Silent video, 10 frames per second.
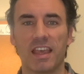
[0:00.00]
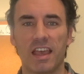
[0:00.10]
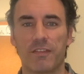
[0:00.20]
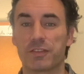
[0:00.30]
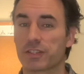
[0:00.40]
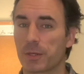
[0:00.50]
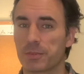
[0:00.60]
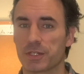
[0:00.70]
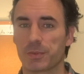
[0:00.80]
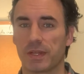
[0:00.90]
of the
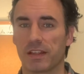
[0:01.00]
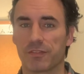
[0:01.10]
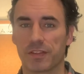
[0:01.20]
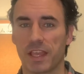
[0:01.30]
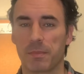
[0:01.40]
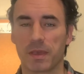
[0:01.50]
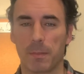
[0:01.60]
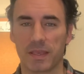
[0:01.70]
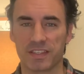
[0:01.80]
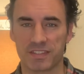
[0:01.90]
scripture reading for the
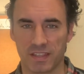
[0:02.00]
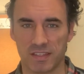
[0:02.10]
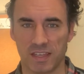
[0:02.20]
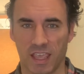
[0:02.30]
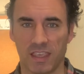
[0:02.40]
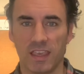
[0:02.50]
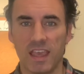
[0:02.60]
upcoming Sunday.